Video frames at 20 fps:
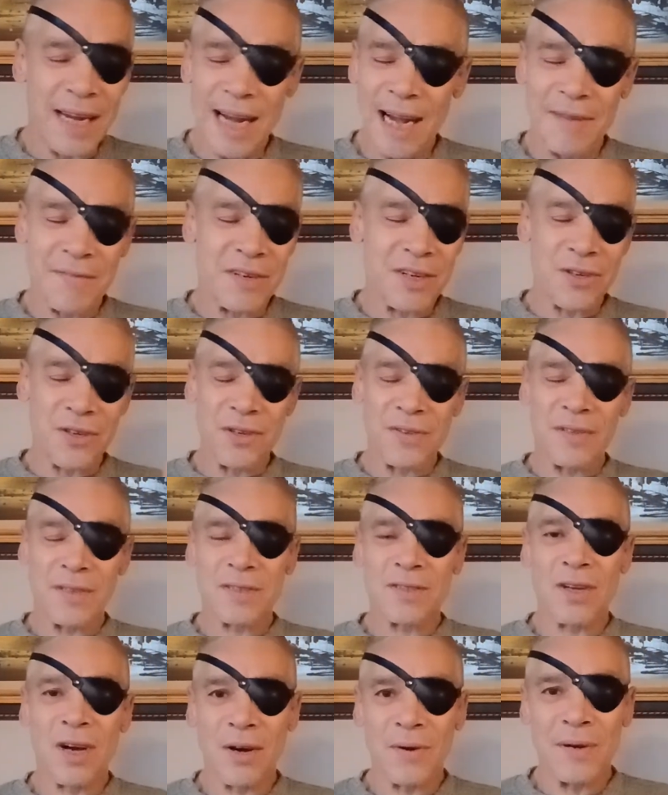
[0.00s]
I haven't heard the
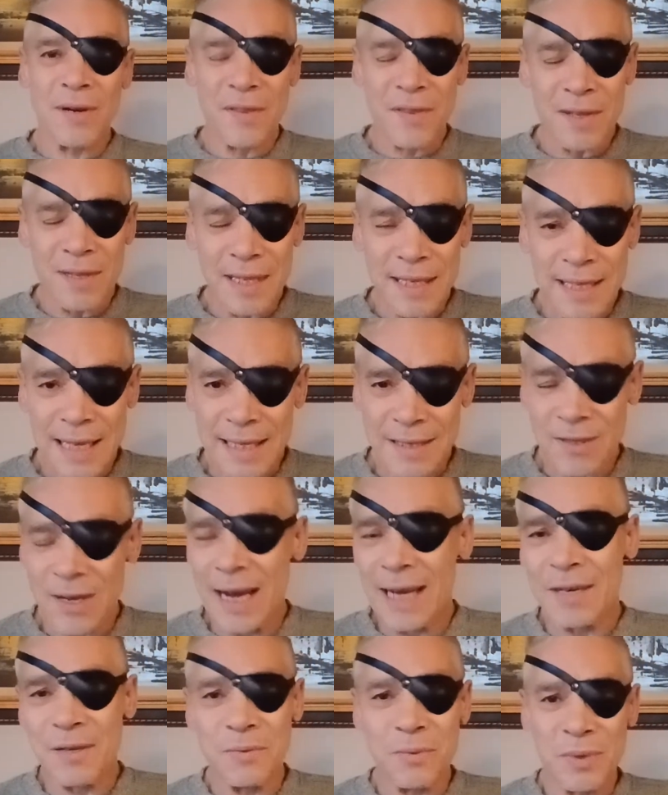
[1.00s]
song or anything like that, so
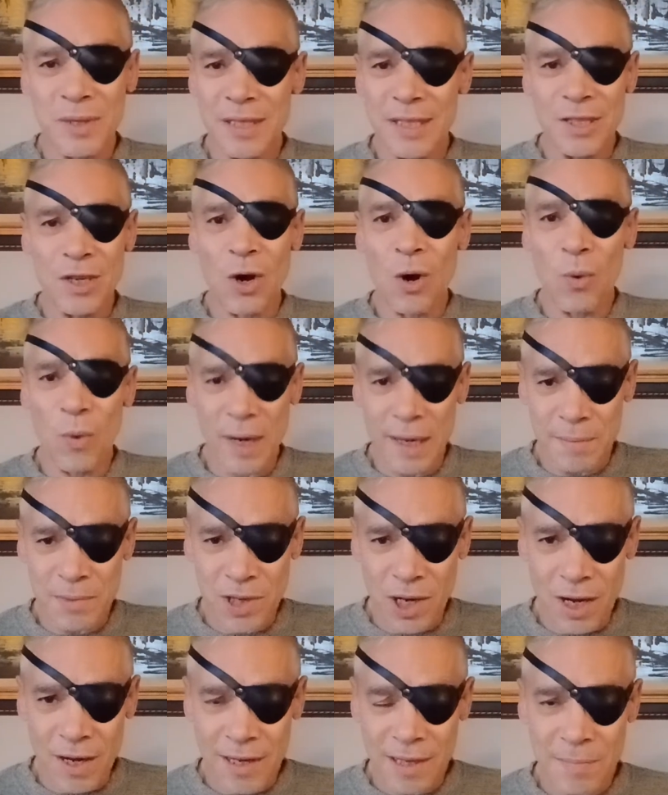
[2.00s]
I don't really know what I'm
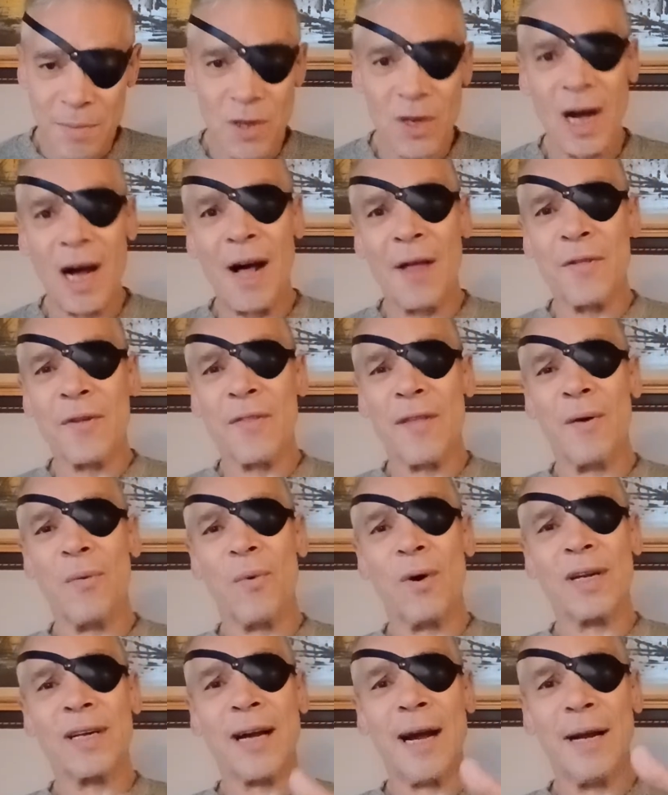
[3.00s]
talking about, other than
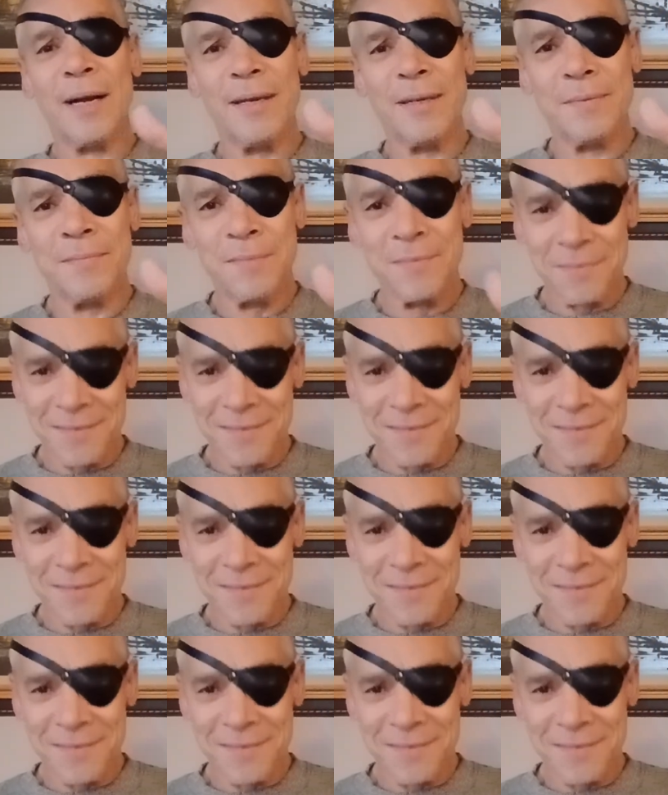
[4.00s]
what I